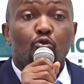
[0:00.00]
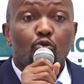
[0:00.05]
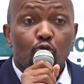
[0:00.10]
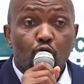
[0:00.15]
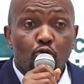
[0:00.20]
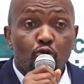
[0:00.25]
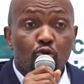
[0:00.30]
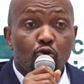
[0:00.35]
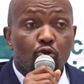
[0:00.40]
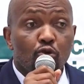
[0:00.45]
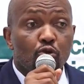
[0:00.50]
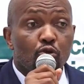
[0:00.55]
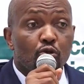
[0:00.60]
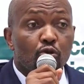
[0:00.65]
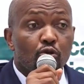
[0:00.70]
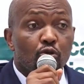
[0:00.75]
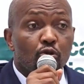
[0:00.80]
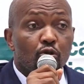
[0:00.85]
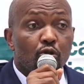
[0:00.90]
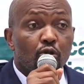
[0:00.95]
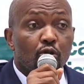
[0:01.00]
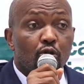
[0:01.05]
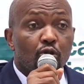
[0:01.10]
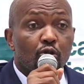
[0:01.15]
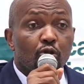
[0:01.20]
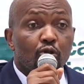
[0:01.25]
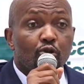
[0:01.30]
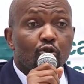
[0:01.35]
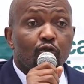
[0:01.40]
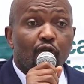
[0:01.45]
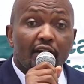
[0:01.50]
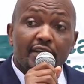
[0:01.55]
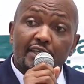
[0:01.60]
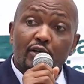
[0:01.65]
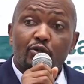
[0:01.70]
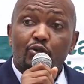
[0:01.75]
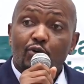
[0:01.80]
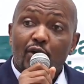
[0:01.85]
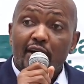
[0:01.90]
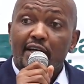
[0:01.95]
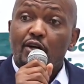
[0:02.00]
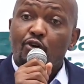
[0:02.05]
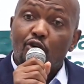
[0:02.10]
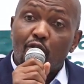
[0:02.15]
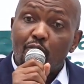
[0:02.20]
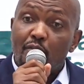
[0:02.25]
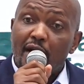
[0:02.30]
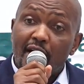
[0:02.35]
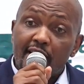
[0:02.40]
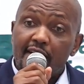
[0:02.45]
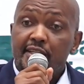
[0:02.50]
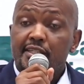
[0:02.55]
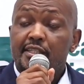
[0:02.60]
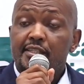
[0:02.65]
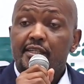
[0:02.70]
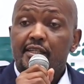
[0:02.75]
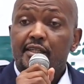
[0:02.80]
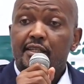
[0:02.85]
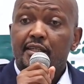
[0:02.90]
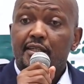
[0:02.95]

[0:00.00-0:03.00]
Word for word: Google to find out where Gikomba is.